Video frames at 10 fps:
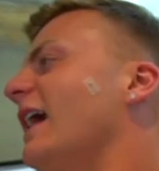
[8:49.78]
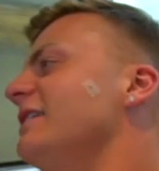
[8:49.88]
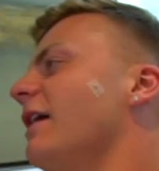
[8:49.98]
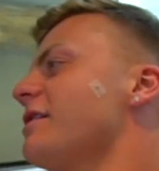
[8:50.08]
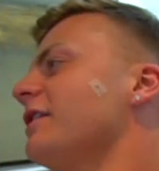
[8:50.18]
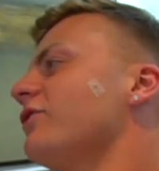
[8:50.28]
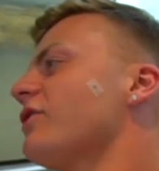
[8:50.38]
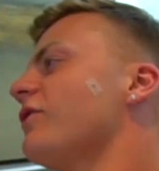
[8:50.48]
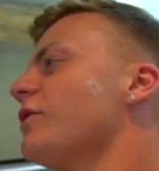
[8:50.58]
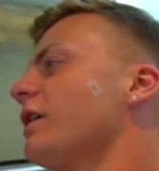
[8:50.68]
It doesn't. It
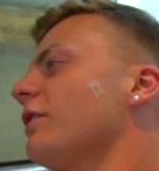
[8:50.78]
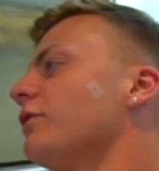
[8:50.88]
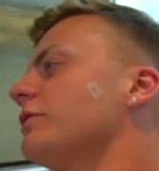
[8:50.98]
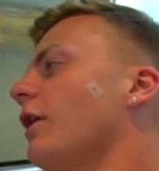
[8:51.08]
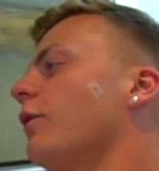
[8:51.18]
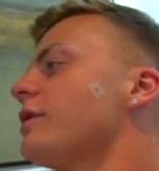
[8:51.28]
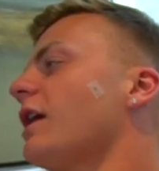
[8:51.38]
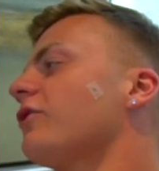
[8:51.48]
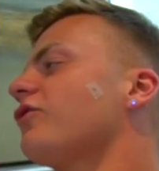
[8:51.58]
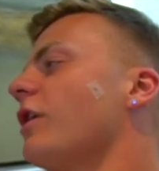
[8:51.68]
just feels like a little tug. Where's
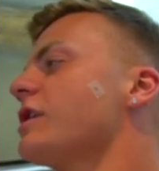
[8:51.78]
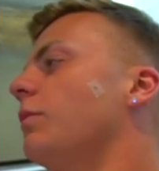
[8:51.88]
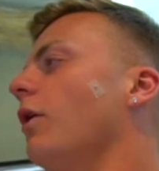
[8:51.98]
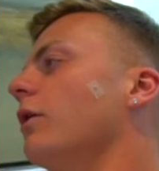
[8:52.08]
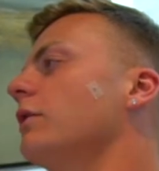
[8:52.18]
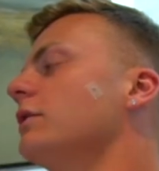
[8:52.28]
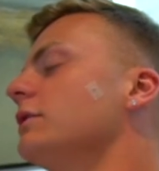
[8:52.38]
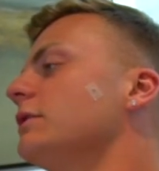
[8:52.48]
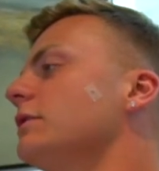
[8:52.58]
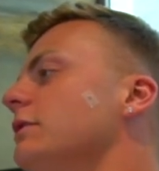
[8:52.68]
that stress ball?
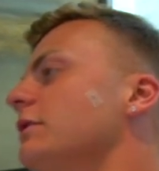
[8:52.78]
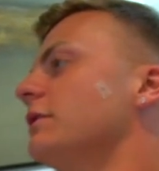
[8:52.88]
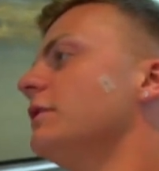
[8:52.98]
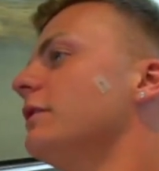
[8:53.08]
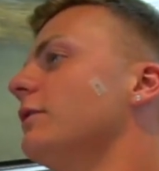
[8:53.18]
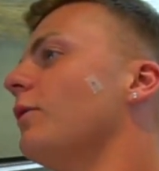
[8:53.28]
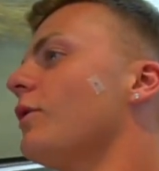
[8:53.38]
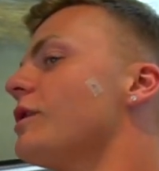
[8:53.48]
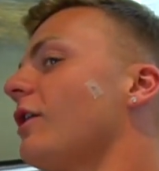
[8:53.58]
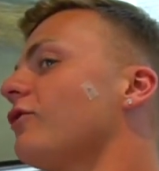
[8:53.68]

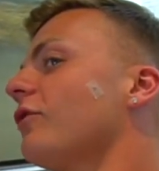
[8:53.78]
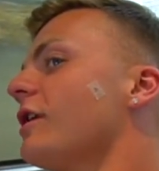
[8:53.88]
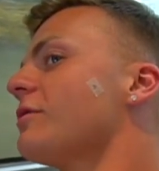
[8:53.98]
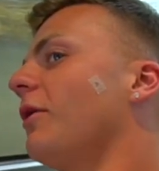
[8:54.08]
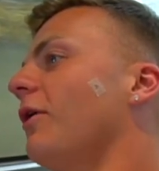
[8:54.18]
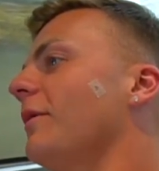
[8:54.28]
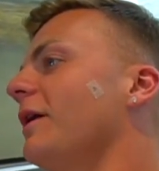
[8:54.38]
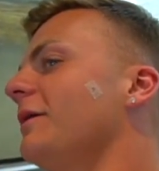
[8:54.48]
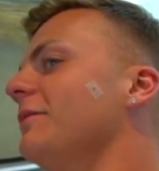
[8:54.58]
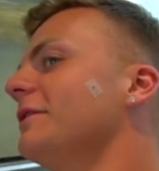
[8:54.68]
Where's that stress ball, babe?